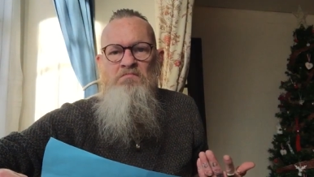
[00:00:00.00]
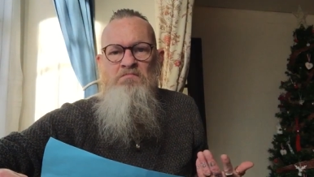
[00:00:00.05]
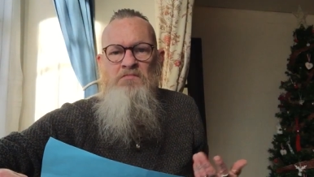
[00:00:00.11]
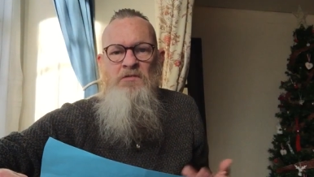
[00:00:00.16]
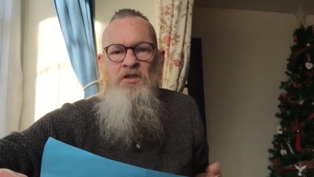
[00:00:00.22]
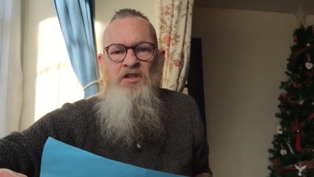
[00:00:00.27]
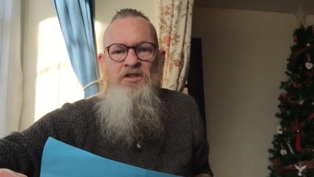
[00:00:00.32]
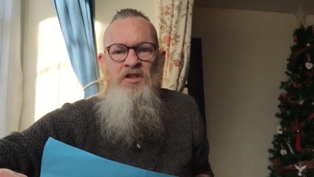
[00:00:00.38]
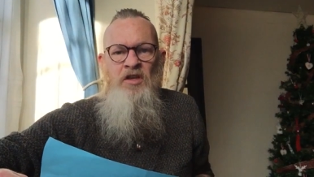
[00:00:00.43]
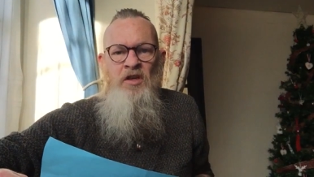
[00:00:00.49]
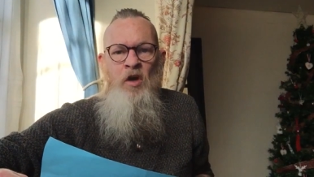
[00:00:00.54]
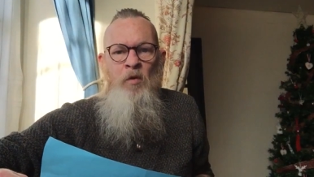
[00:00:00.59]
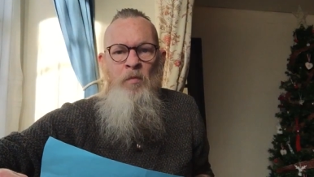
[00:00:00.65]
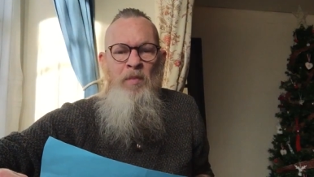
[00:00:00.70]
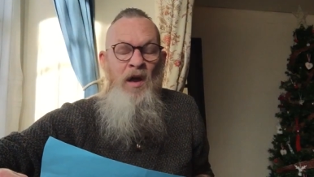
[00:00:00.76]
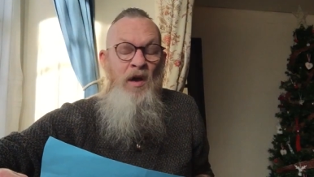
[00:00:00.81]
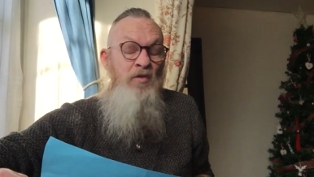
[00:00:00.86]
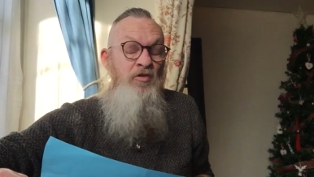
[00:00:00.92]
Just an
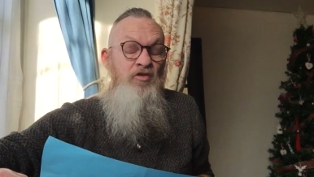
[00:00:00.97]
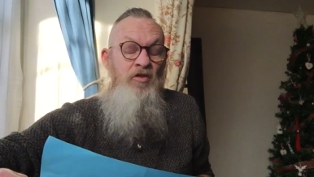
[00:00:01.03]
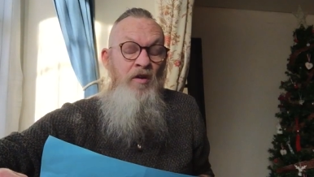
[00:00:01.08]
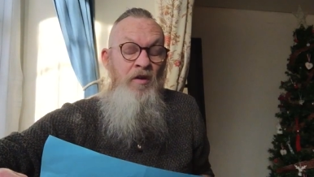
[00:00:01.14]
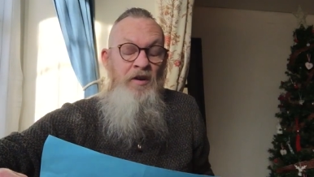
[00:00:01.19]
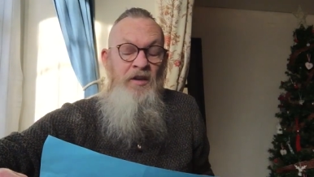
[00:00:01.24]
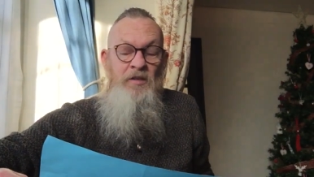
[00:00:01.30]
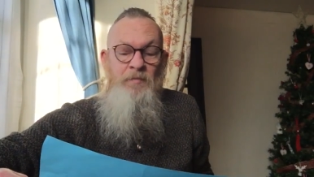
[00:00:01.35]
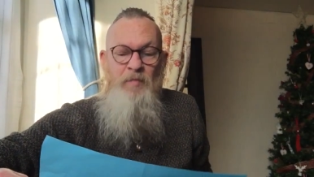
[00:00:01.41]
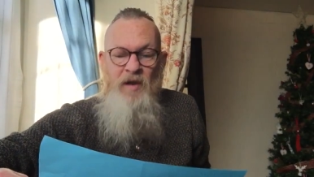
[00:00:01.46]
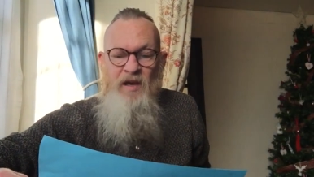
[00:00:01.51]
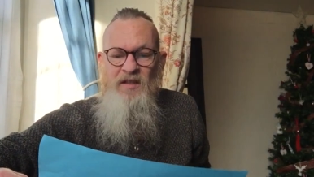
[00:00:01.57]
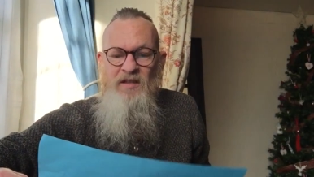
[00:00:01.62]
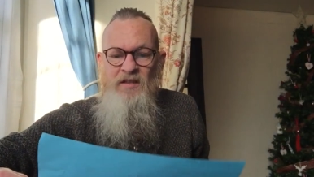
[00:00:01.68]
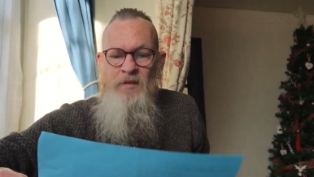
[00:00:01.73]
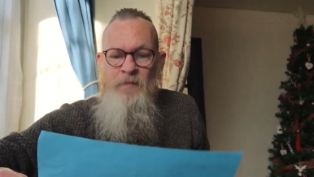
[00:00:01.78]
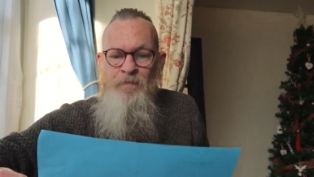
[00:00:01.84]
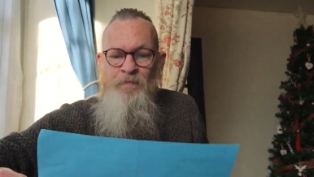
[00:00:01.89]
old bloke trying his
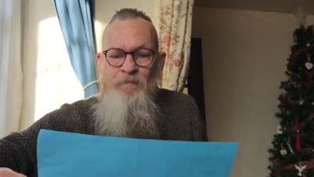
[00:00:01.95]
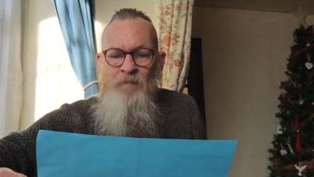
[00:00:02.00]
best.